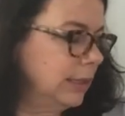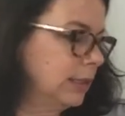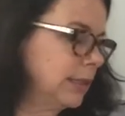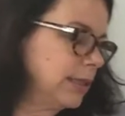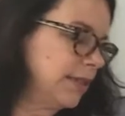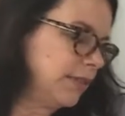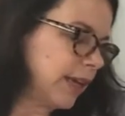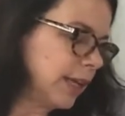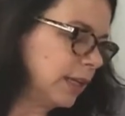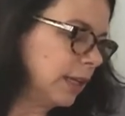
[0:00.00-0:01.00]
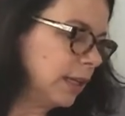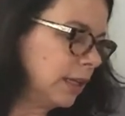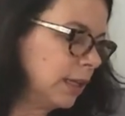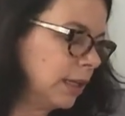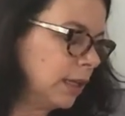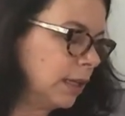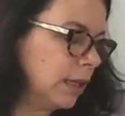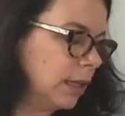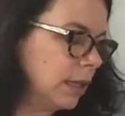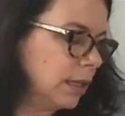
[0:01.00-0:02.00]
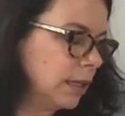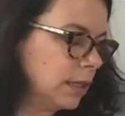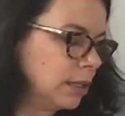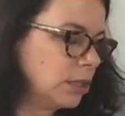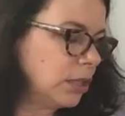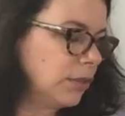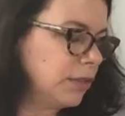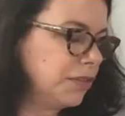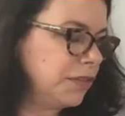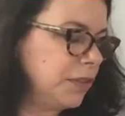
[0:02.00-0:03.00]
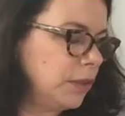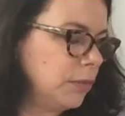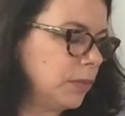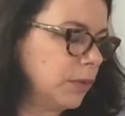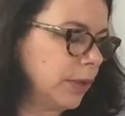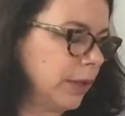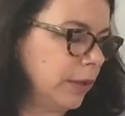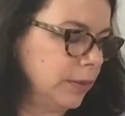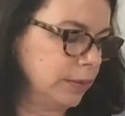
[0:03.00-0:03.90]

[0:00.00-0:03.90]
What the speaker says: See if I can show you a few more.